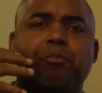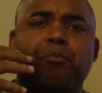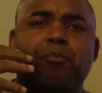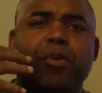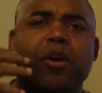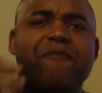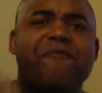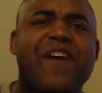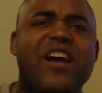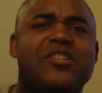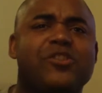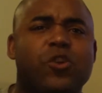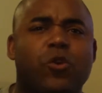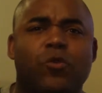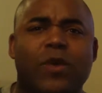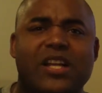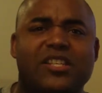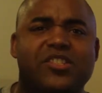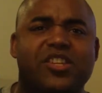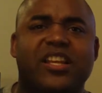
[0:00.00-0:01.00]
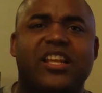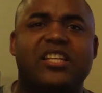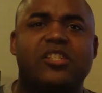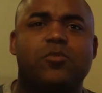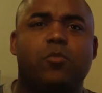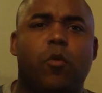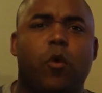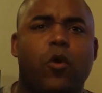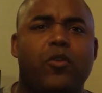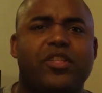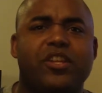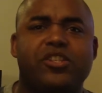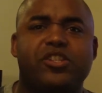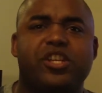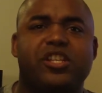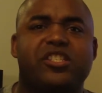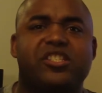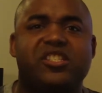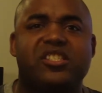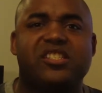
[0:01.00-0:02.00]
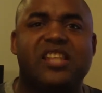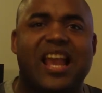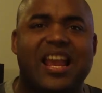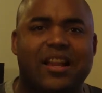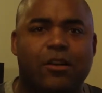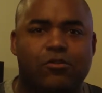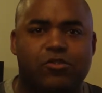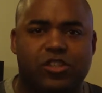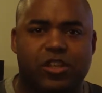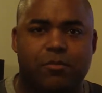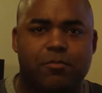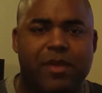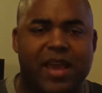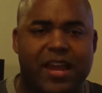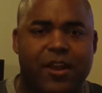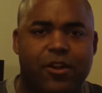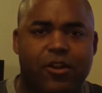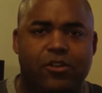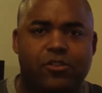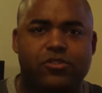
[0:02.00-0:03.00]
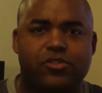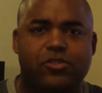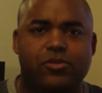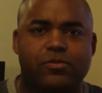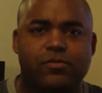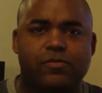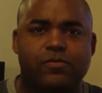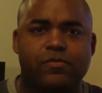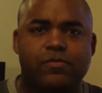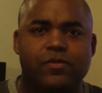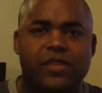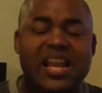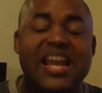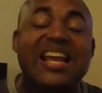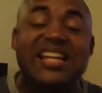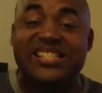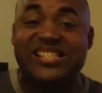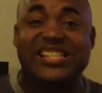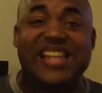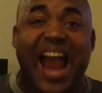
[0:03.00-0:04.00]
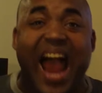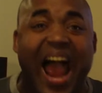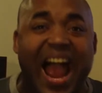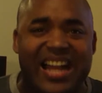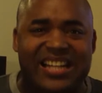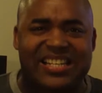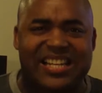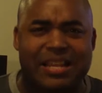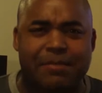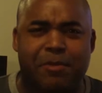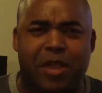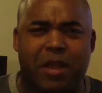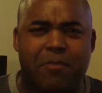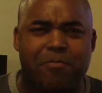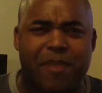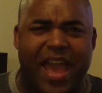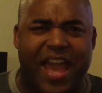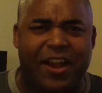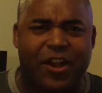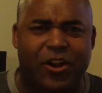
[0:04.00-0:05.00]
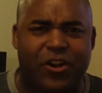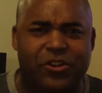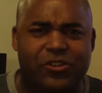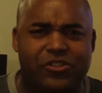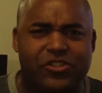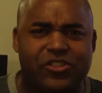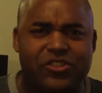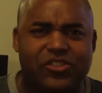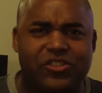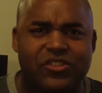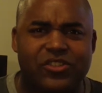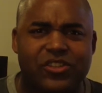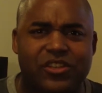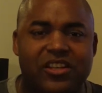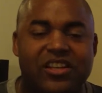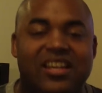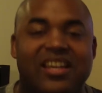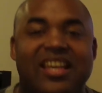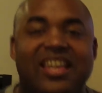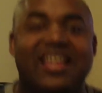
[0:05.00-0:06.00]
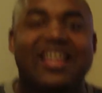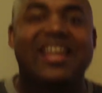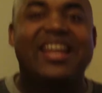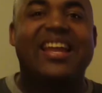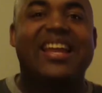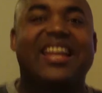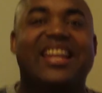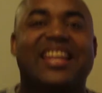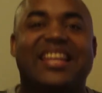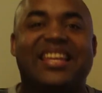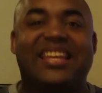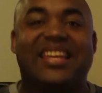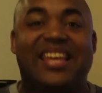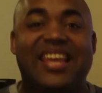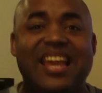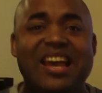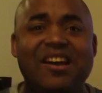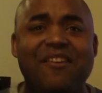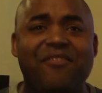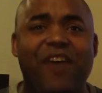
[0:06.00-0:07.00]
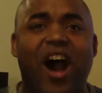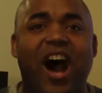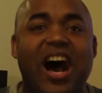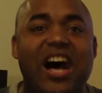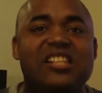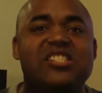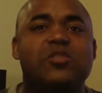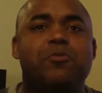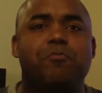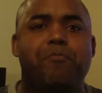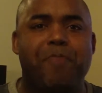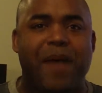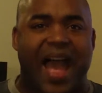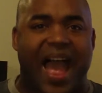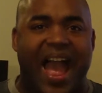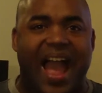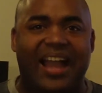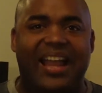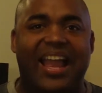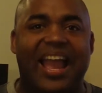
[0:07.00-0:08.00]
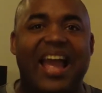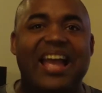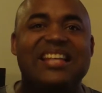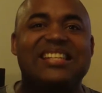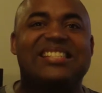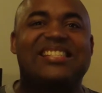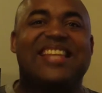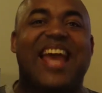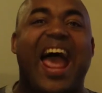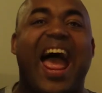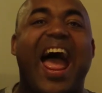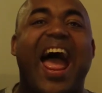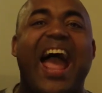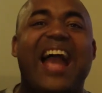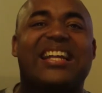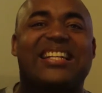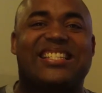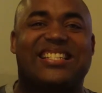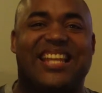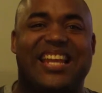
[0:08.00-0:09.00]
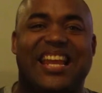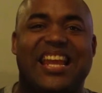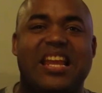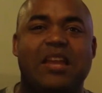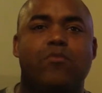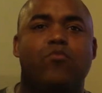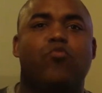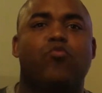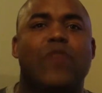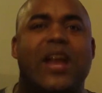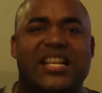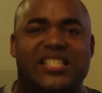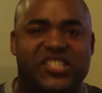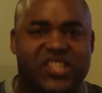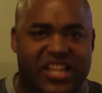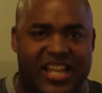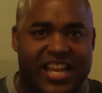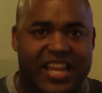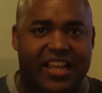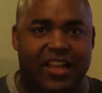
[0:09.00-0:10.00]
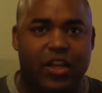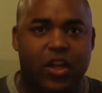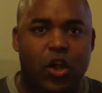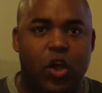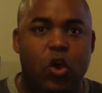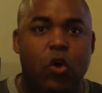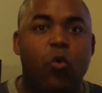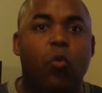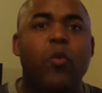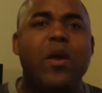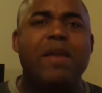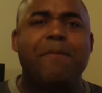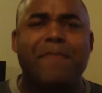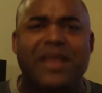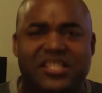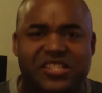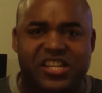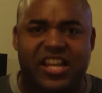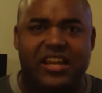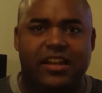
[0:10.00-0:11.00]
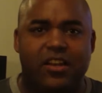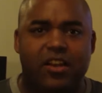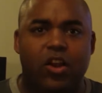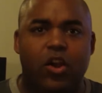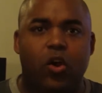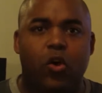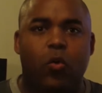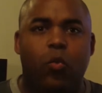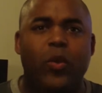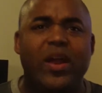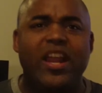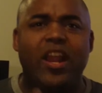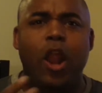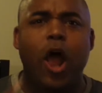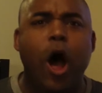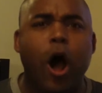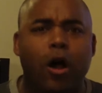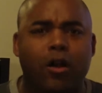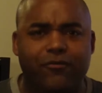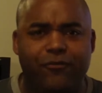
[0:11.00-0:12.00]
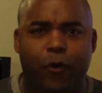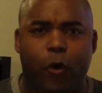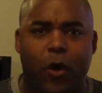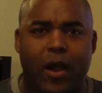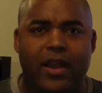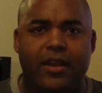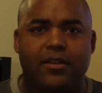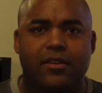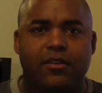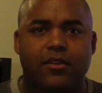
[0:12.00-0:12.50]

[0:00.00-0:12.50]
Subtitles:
professional wrestling is more than just singles competitors. It's tag team competitors. Give us back tag team wrestling. We miss it. We long for it.